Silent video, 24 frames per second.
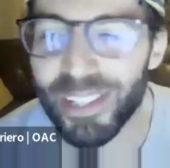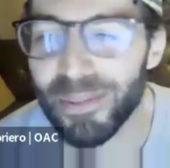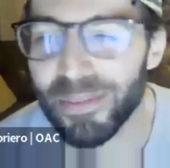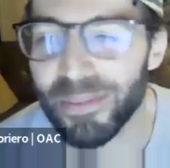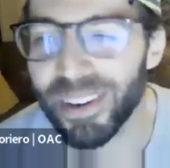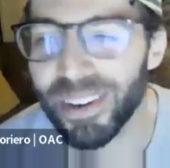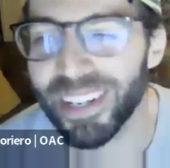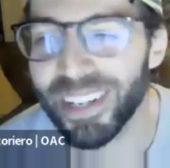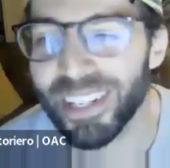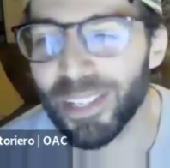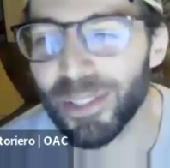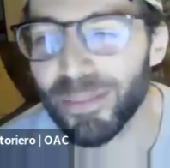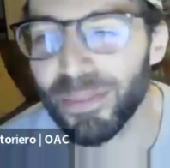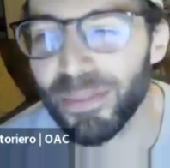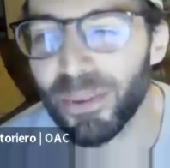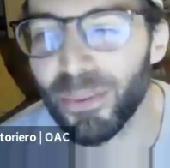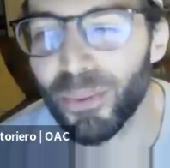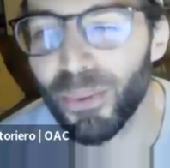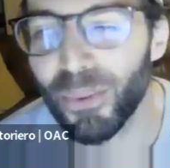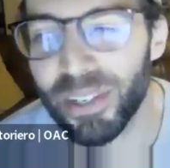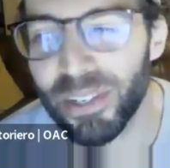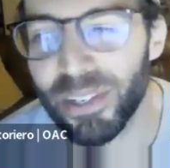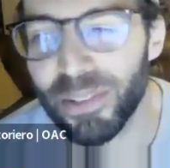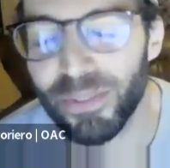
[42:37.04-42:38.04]
thank you, Mark. It's
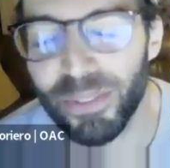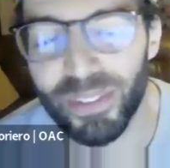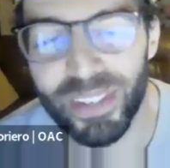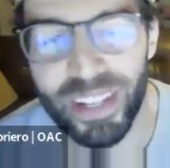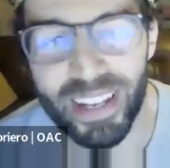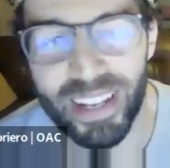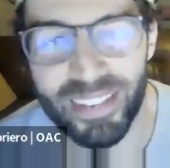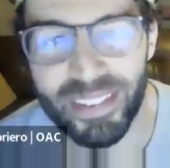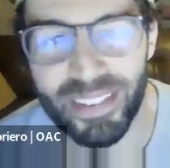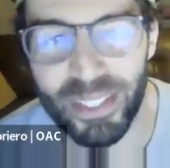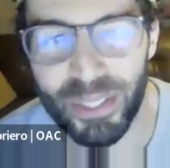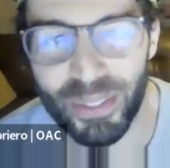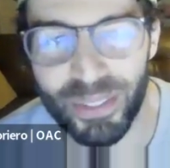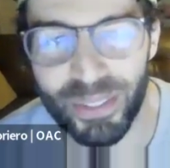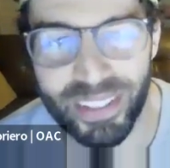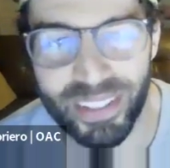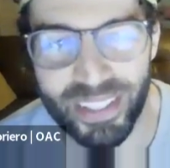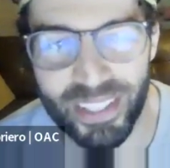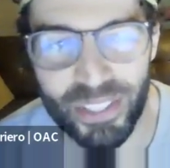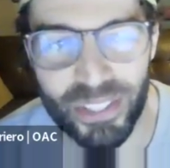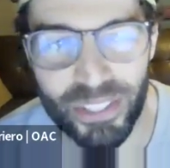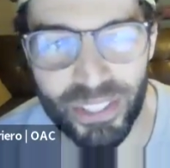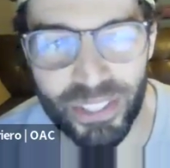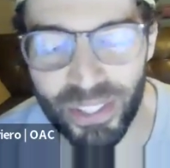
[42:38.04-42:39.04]
been wonderful having you
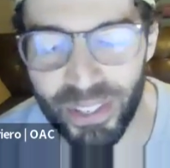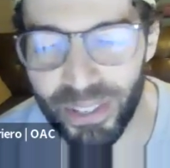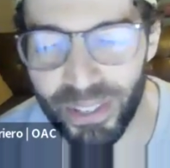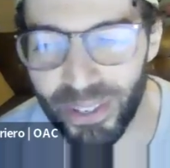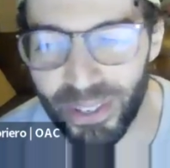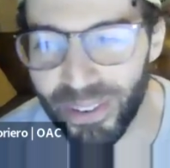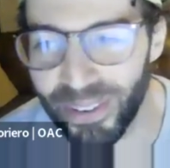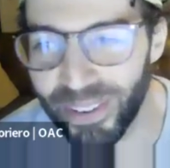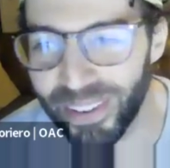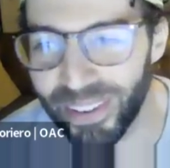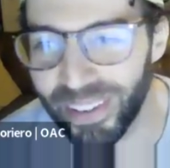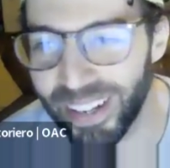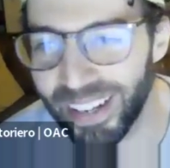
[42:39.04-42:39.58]
on the show